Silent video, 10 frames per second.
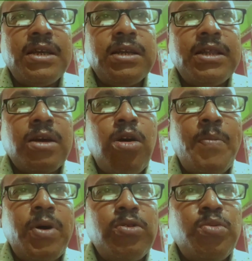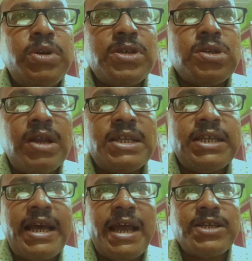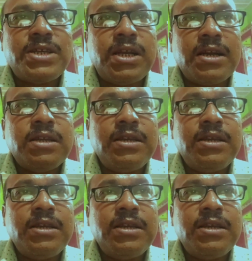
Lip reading: the compound which is called as ester,